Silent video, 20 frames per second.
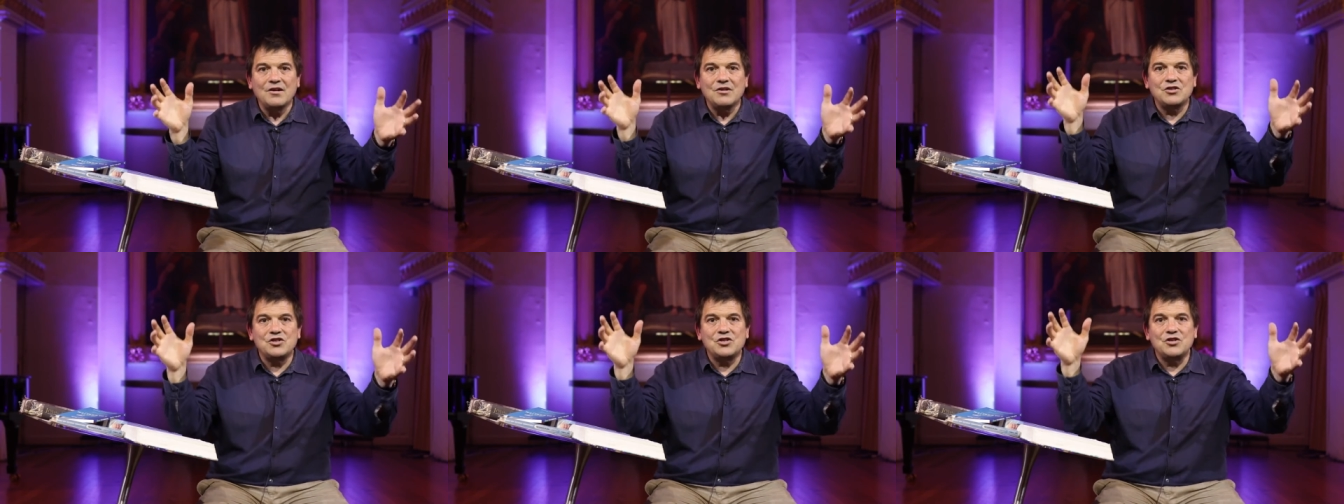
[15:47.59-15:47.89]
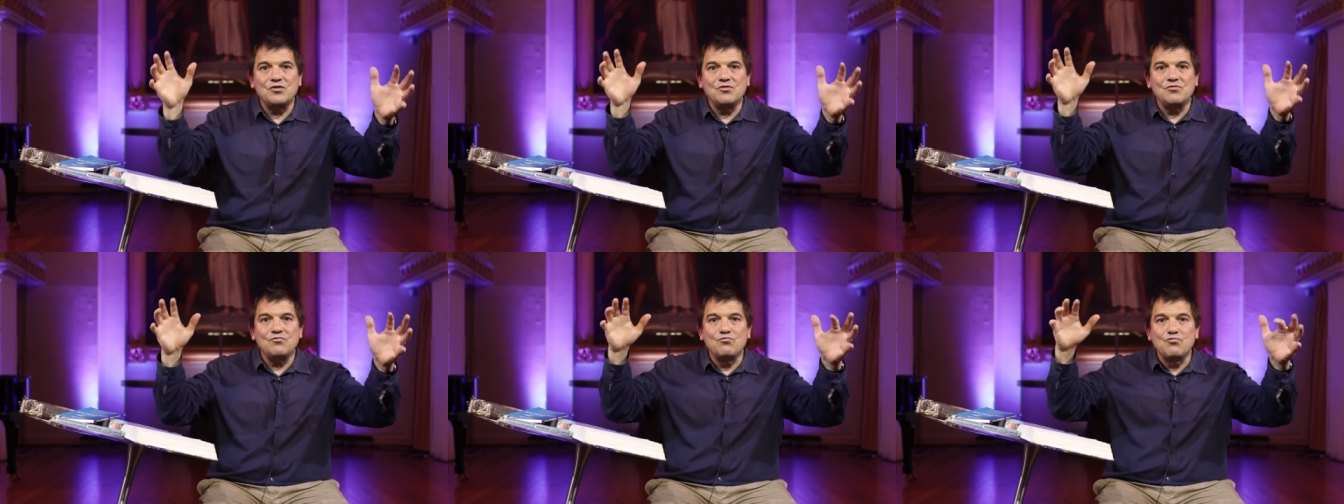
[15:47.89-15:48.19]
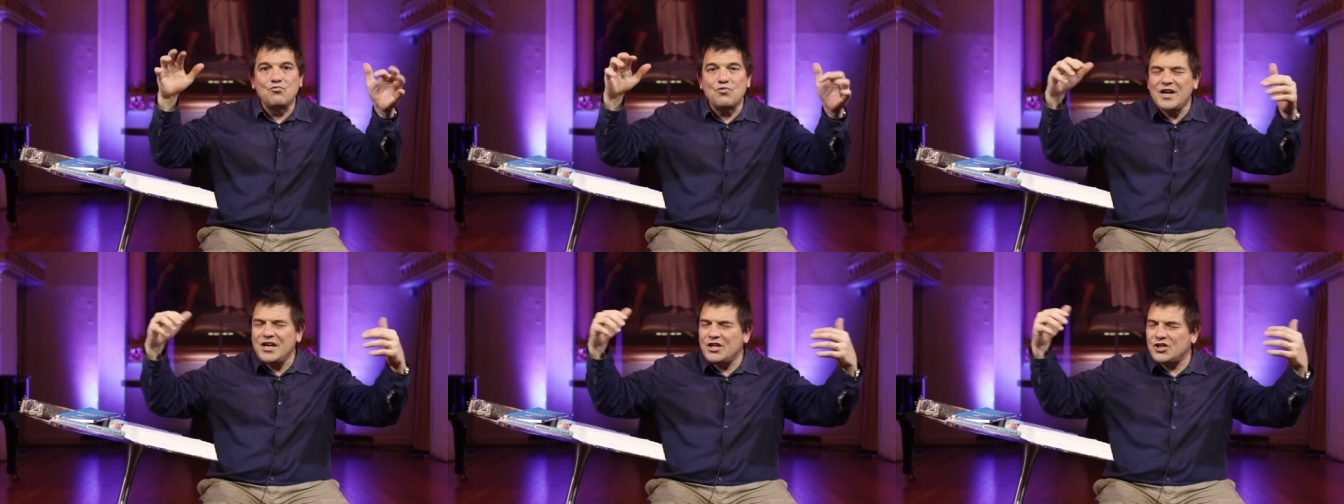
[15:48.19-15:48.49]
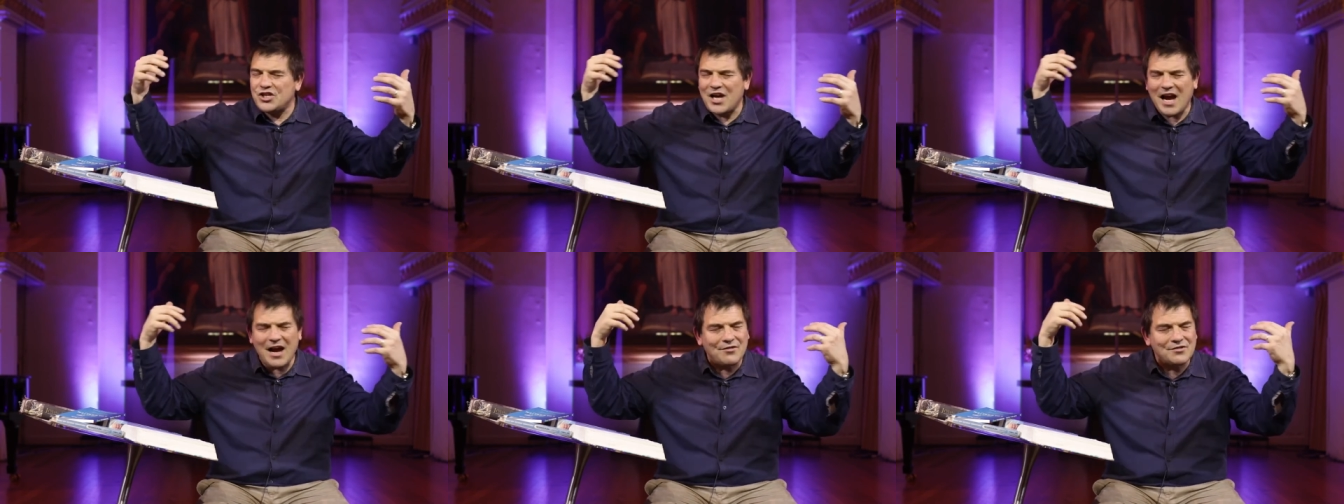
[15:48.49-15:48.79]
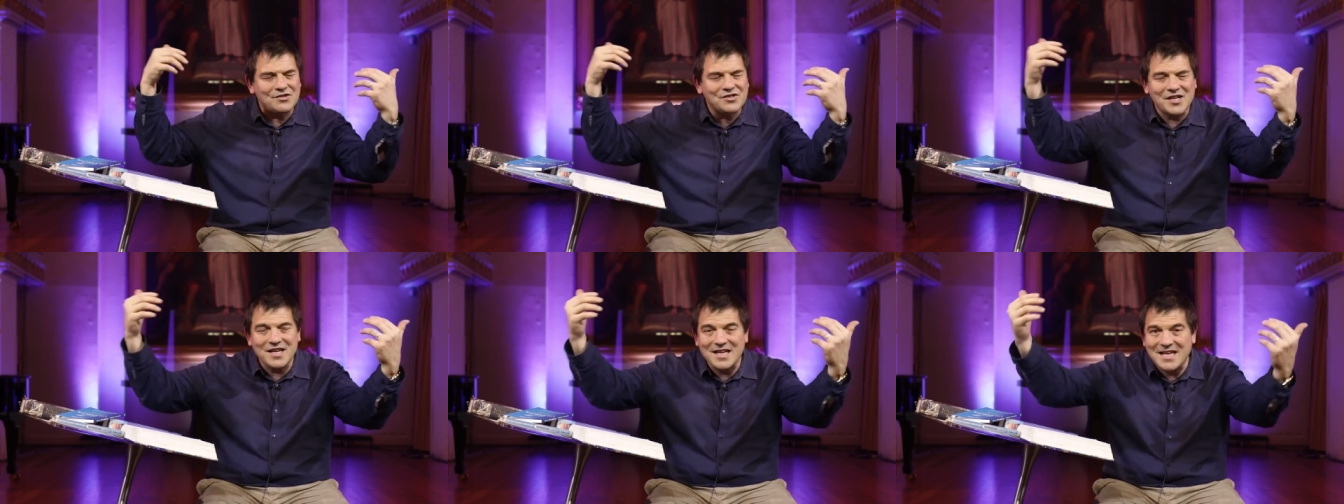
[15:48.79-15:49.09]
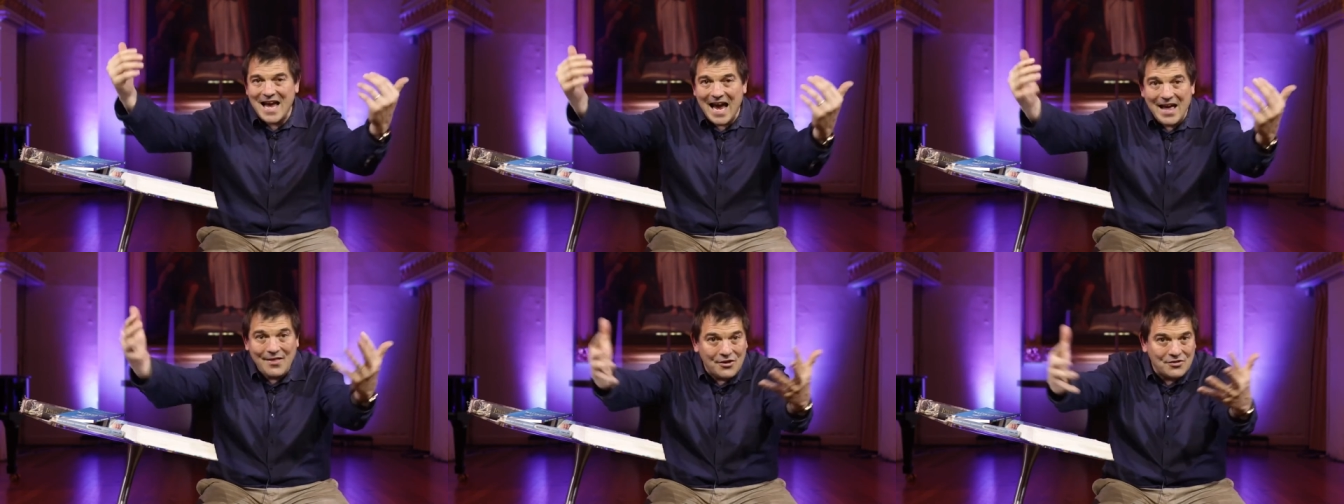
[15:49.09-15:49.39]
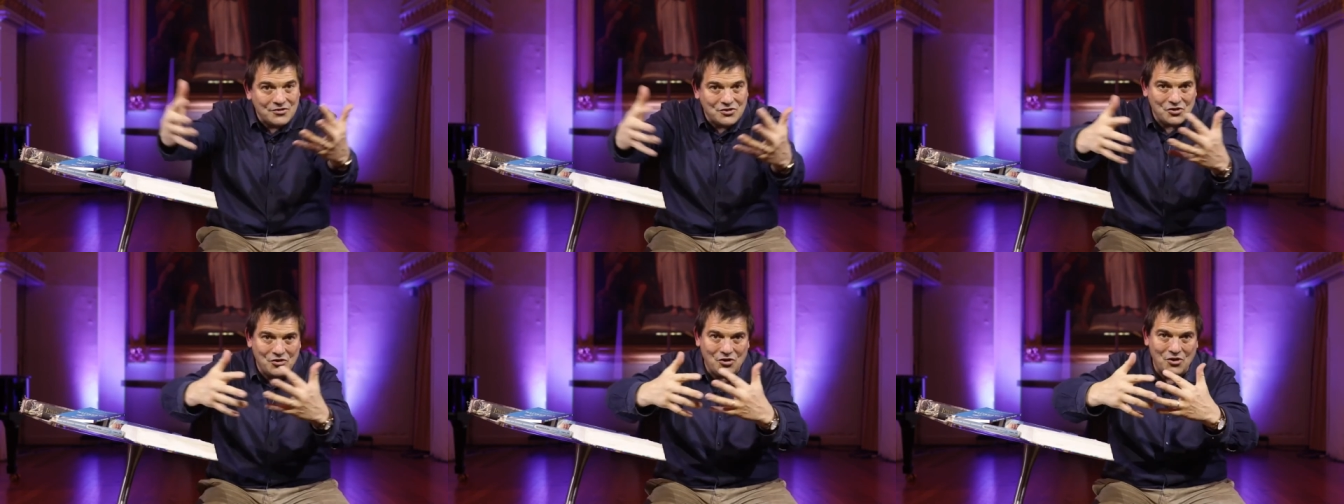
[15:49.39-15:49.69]
to reach out together
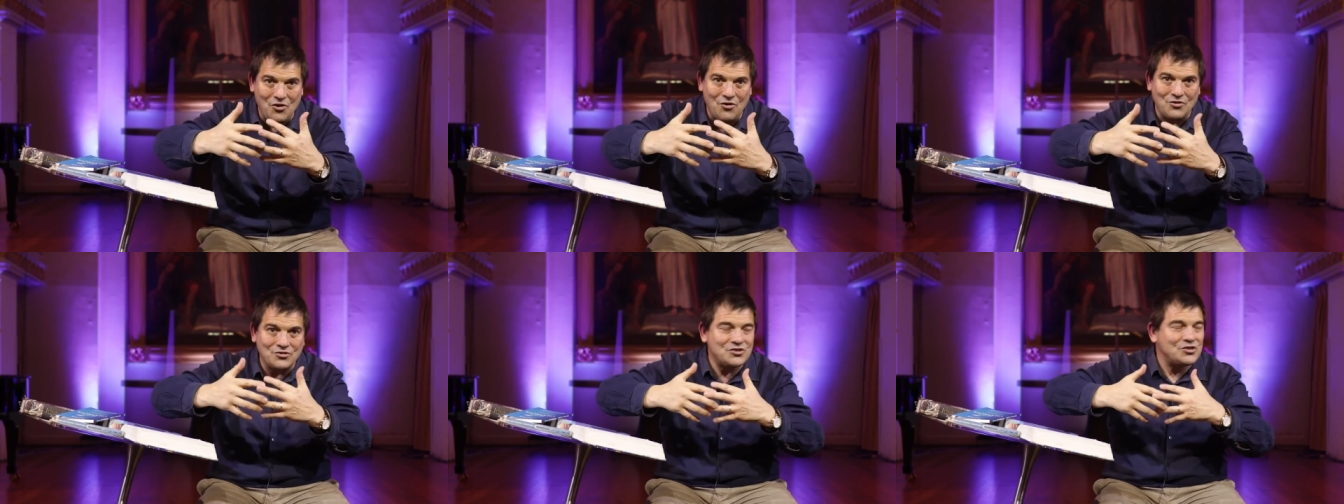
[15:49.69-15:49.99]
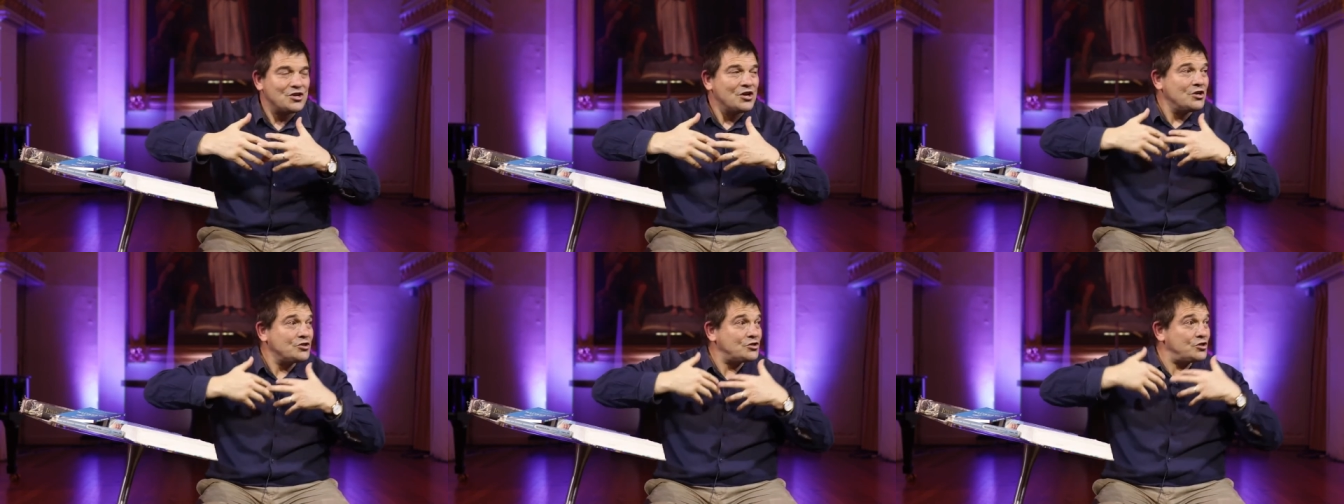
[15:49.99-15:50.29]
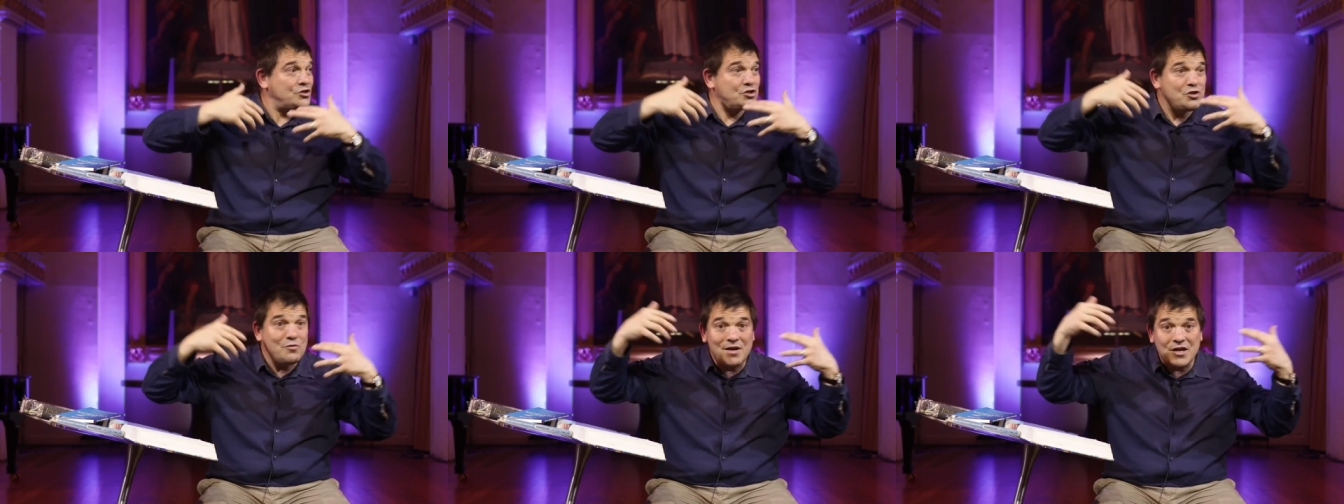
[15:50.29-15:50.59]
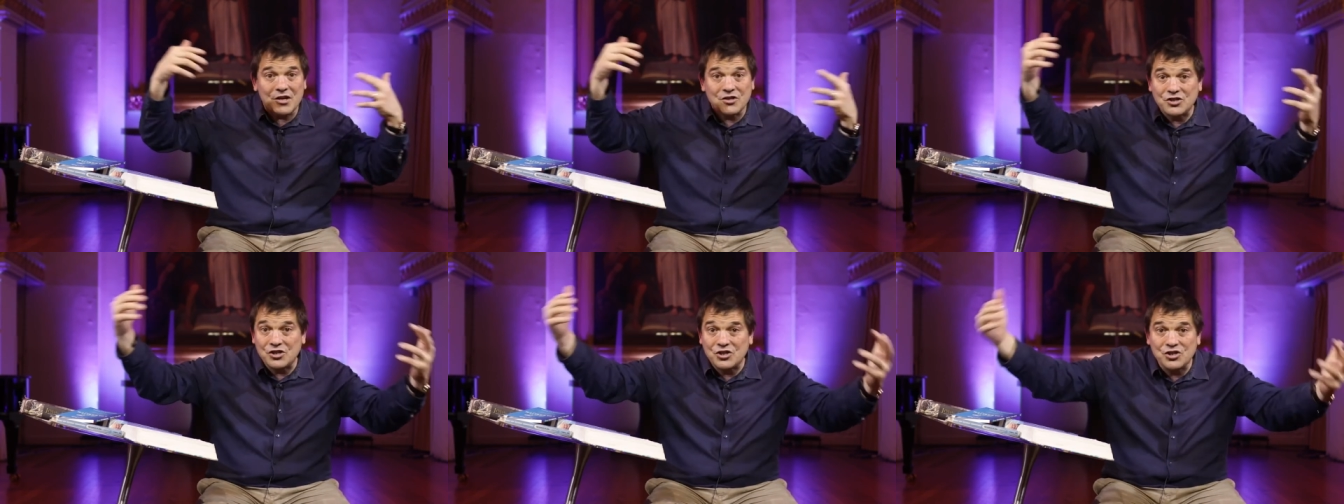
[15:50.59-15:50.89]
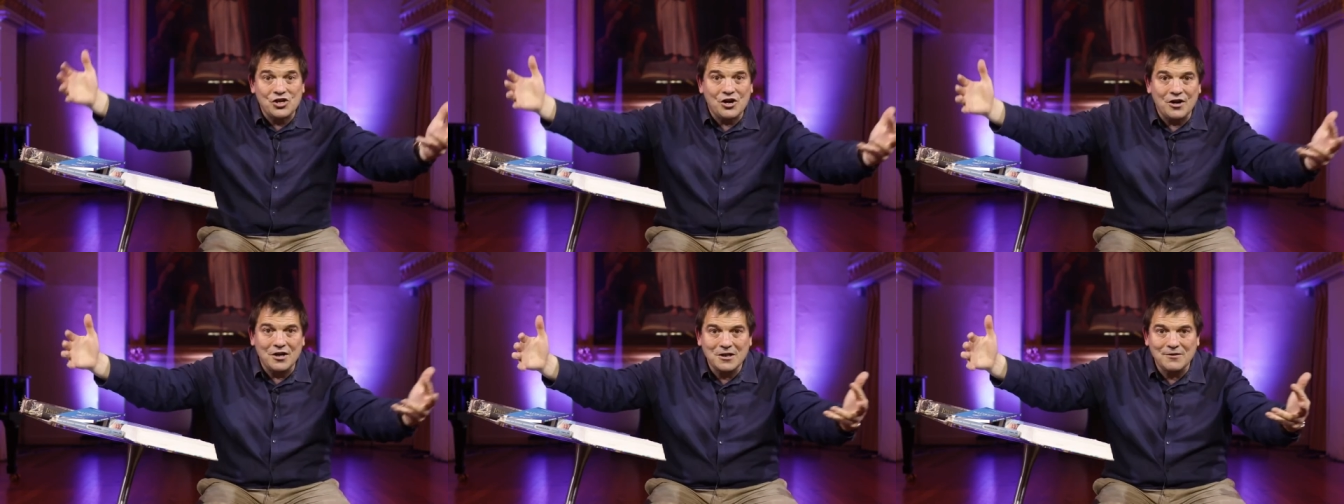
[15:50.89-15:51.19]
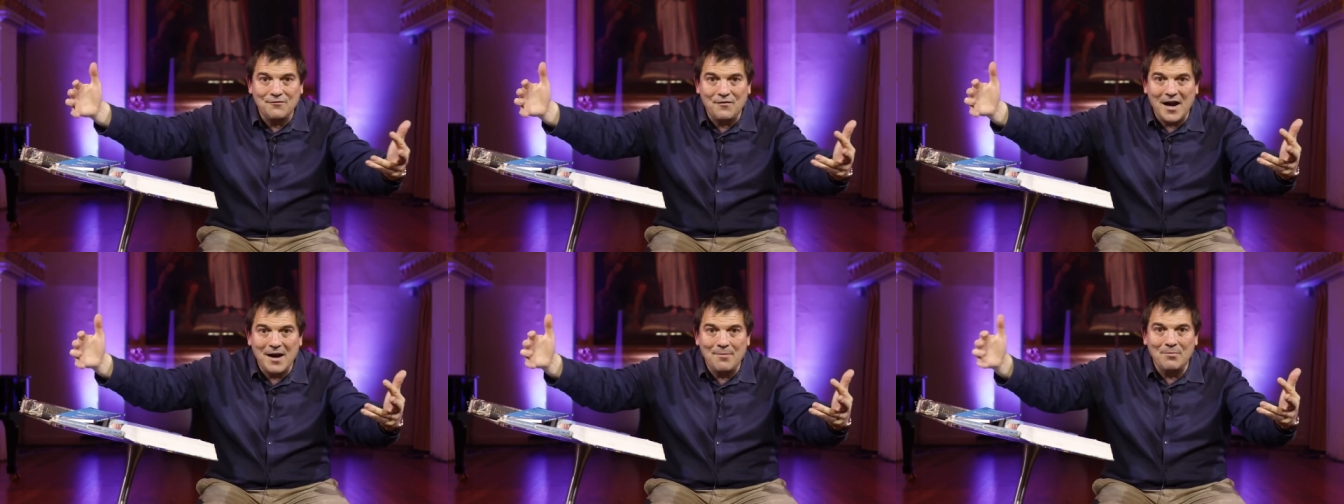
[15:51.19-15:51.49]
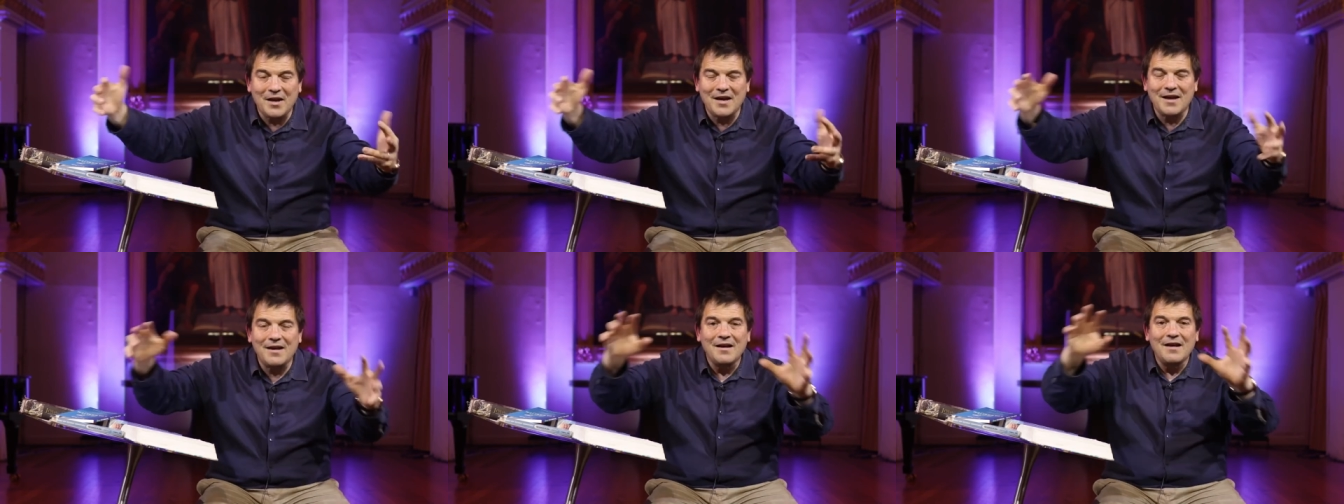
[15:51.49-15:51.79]
to the lost, to do it as a church
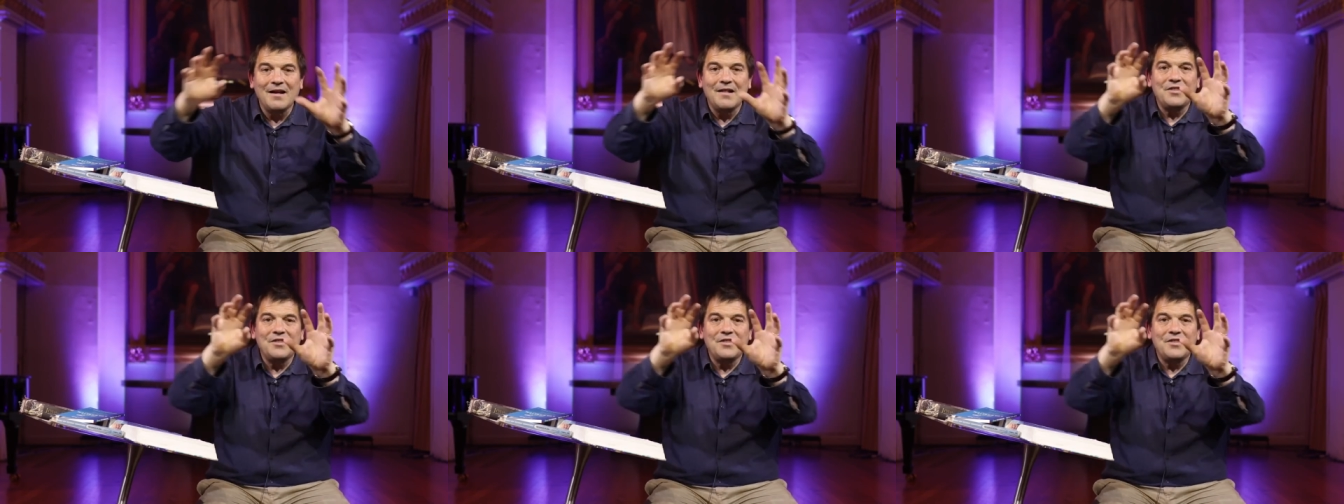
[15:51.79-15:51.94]
family.